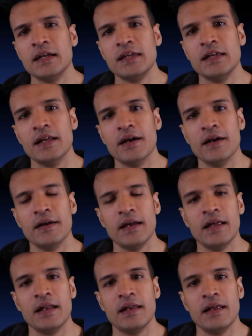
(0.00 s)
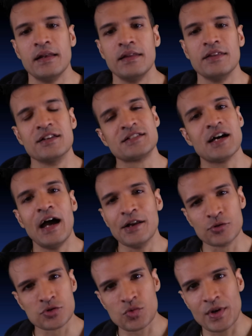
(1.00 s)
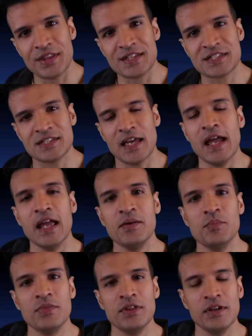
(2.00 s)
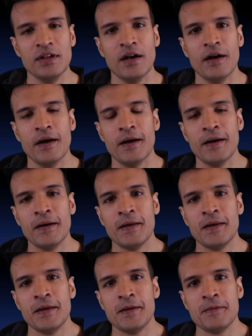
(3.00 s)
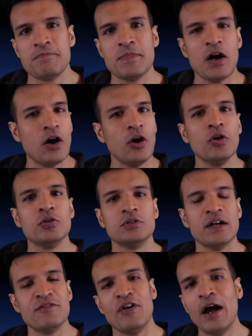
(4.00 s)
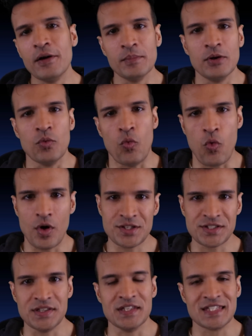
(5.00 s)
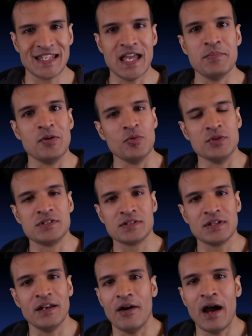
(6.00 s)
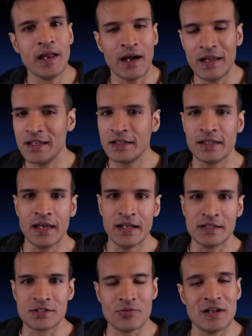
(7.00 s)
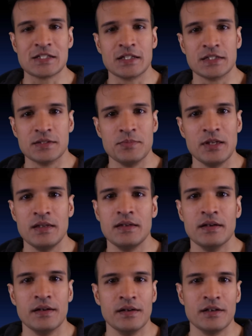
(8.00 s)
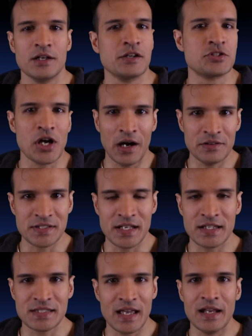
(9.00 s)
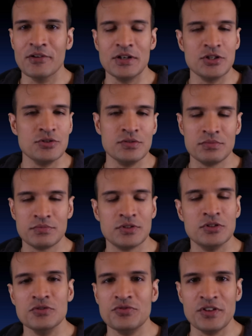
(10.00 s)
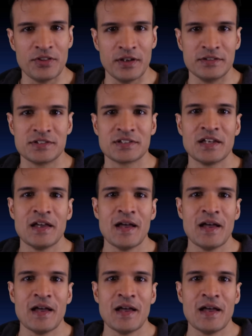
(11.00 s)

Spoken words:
The titles weren't the same. The whole environment wasn't the same. It was, I didn't get into wrestling to be a child's entertainer and do goofy things.